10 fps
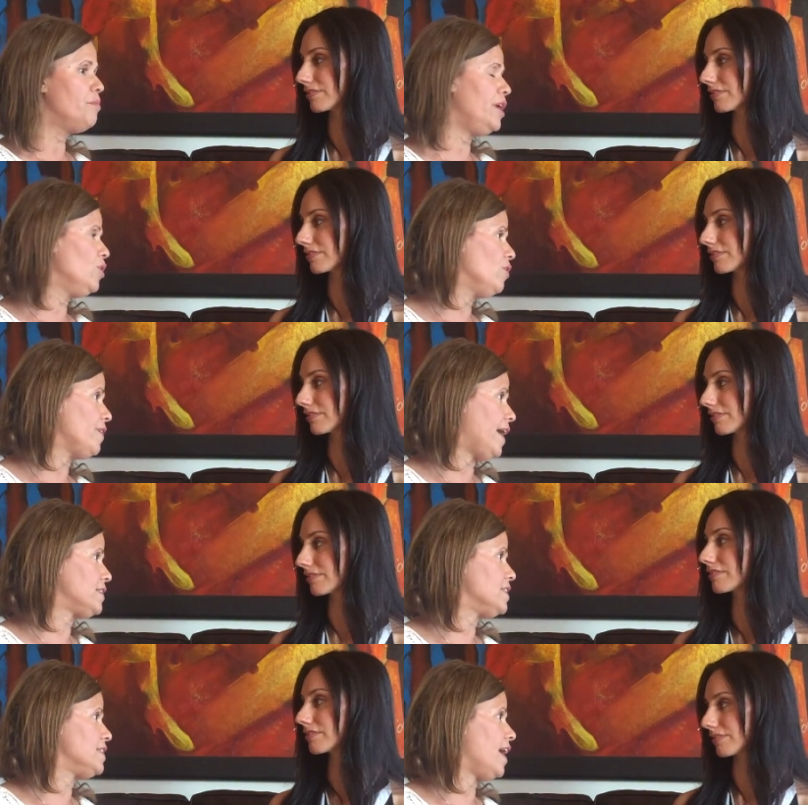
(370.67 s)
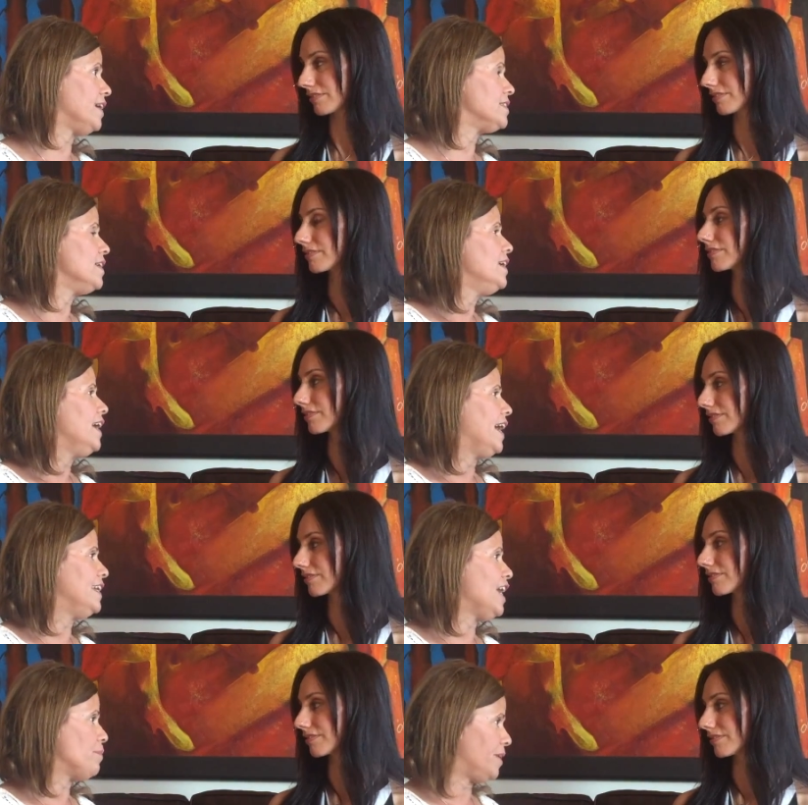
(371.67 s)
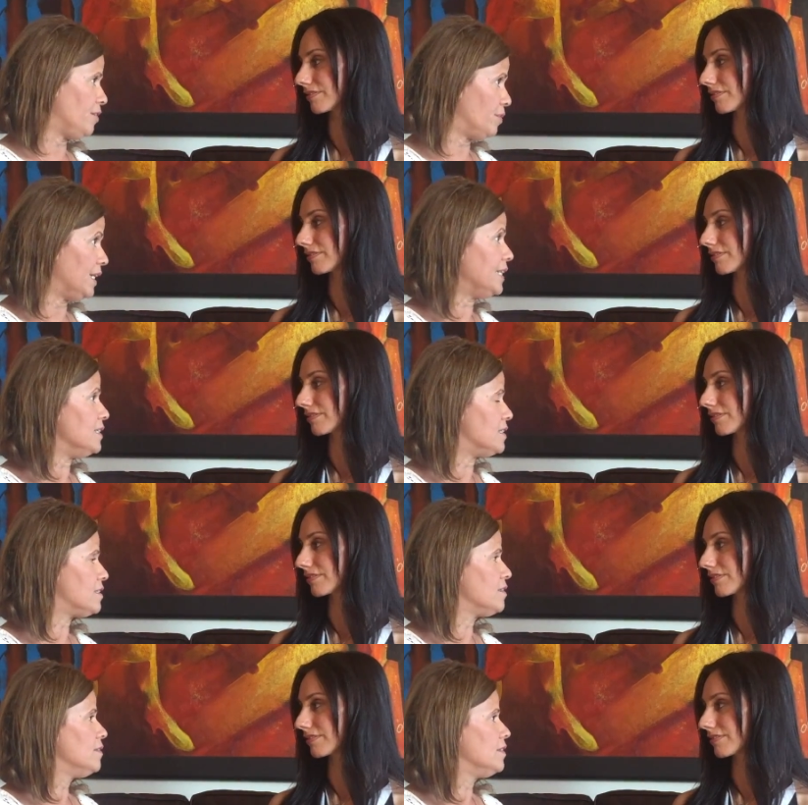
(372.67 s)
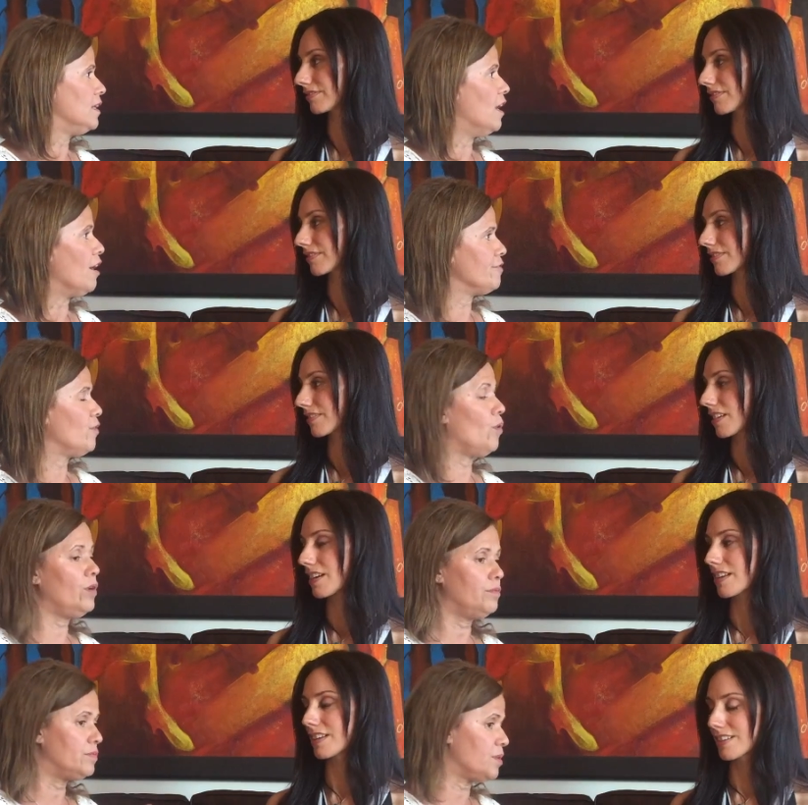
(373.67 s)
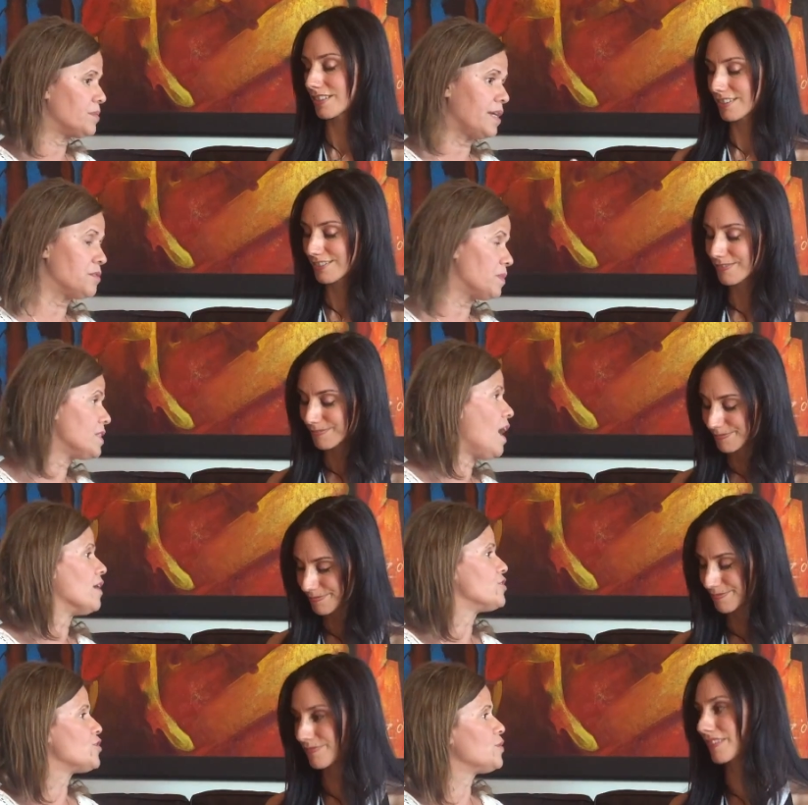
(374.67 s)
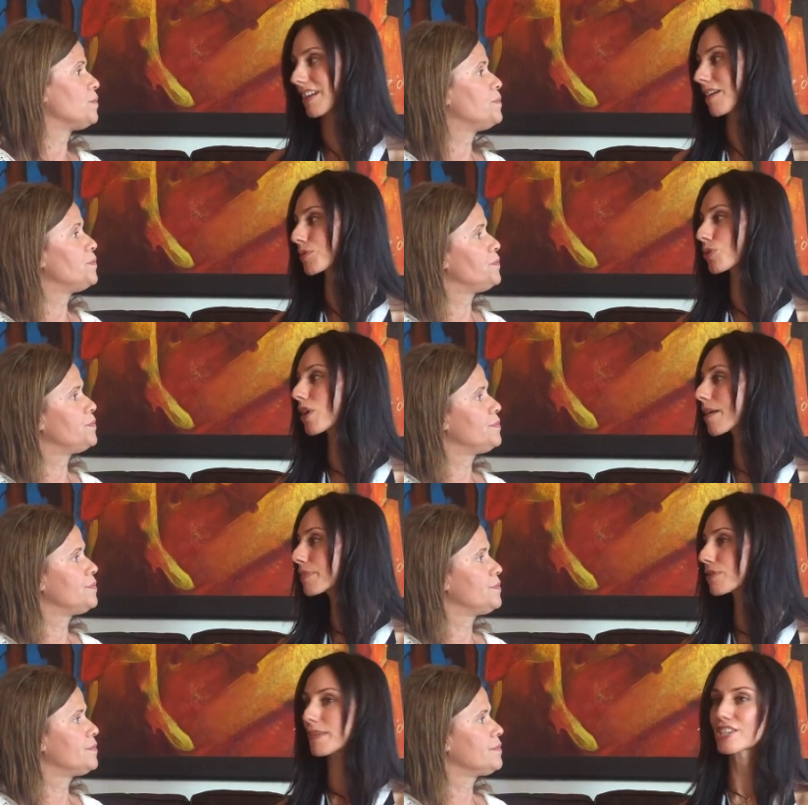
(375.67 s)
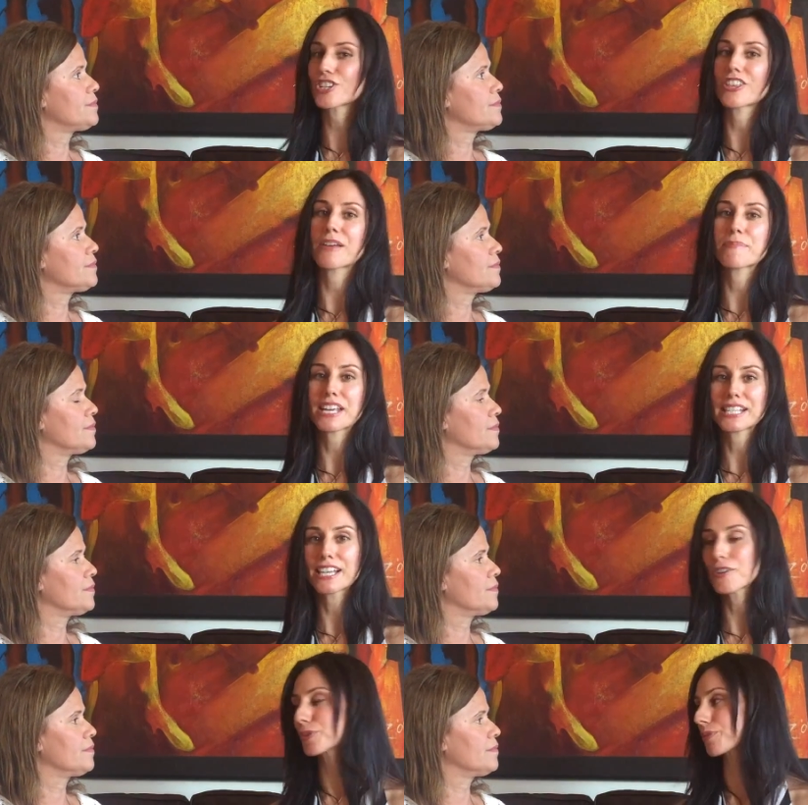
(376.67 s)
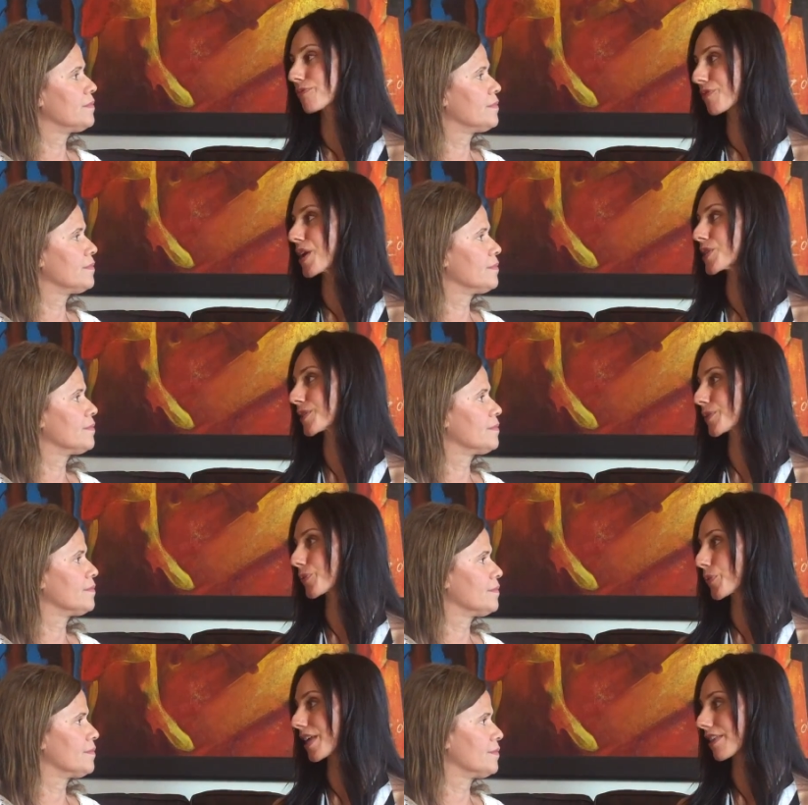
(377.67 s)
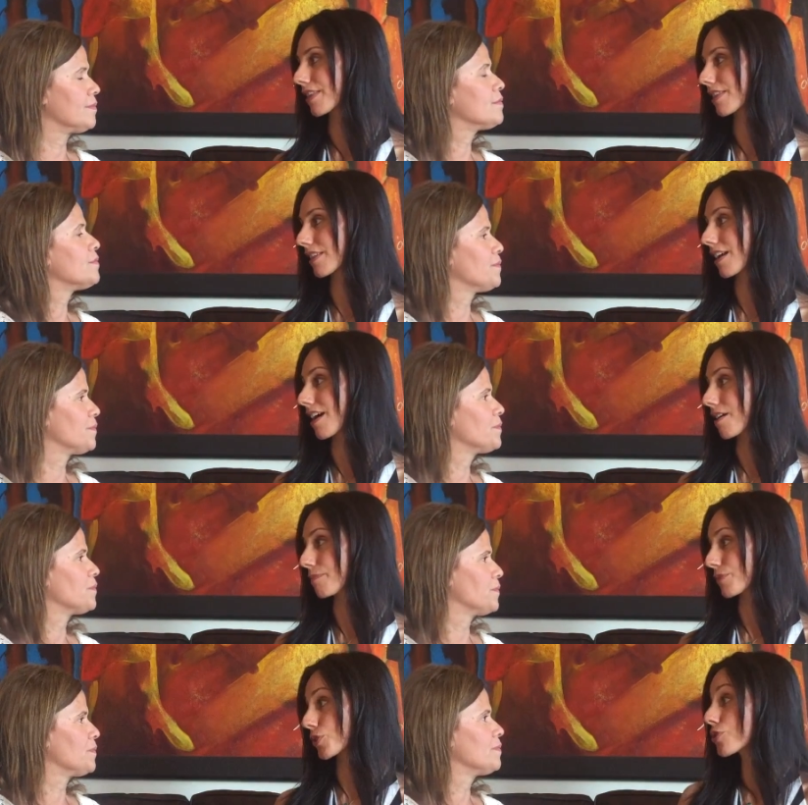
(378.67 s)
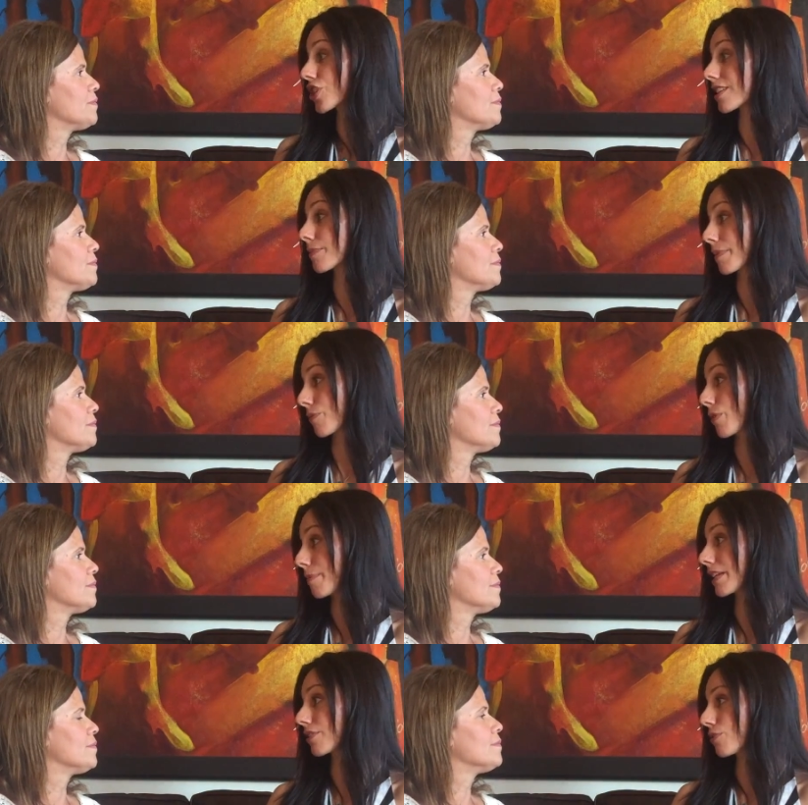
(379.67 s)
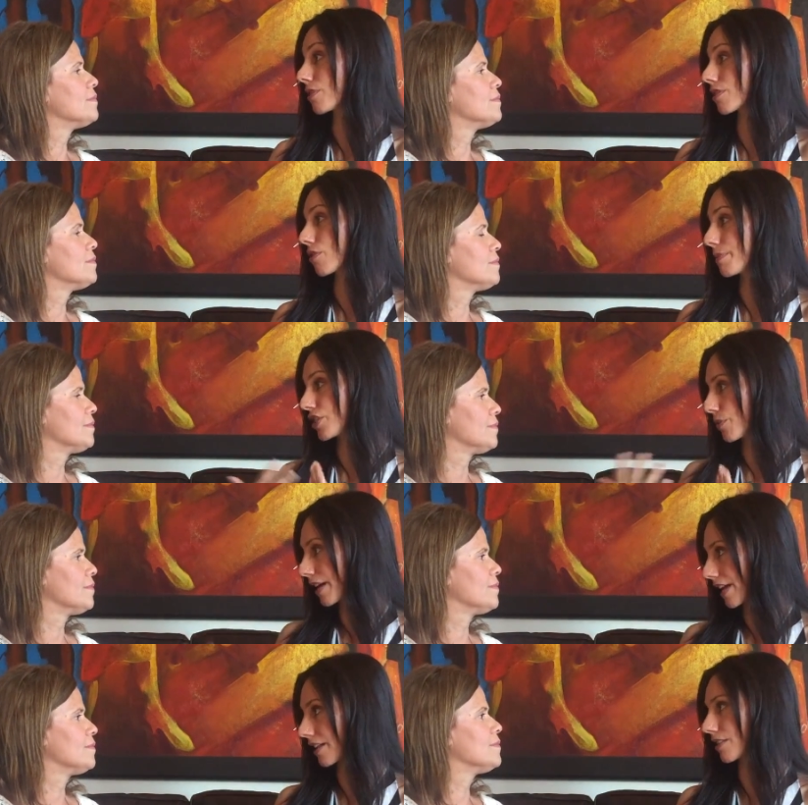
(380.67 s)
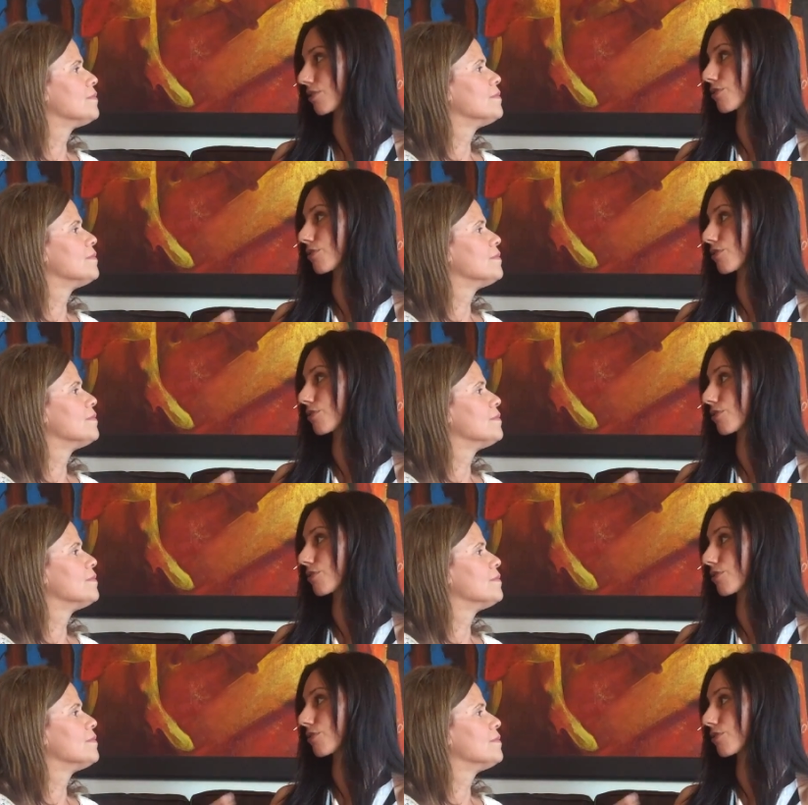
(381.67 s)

Speaker 1: being over-exercised, and not being released enough, or sometimes massaged.
Speaker 2: I'm so happy you mentioned that because I also am friends with um, surgeons, women who are OBGYNs